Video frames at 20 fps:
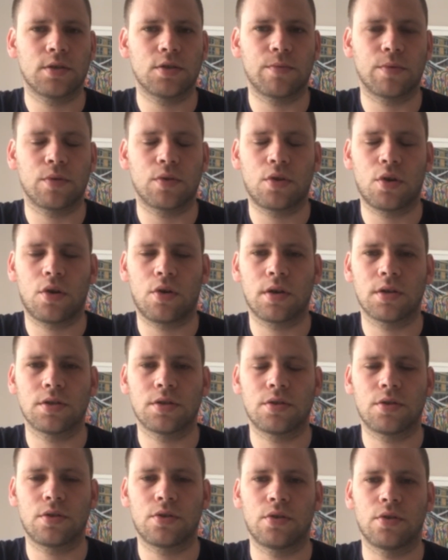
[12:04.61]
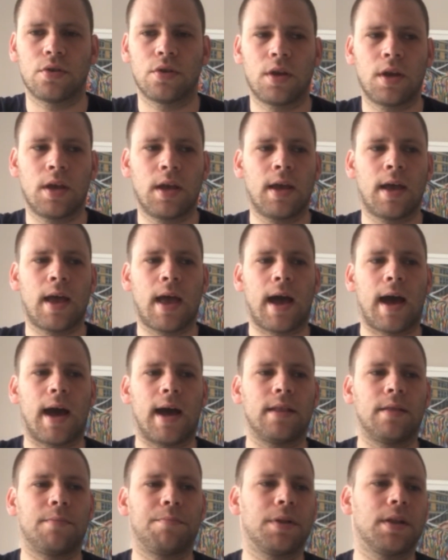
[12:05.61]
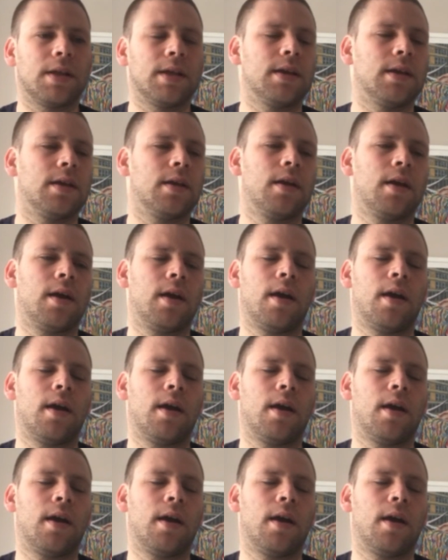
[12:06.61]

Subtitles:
so we'll talk us through and play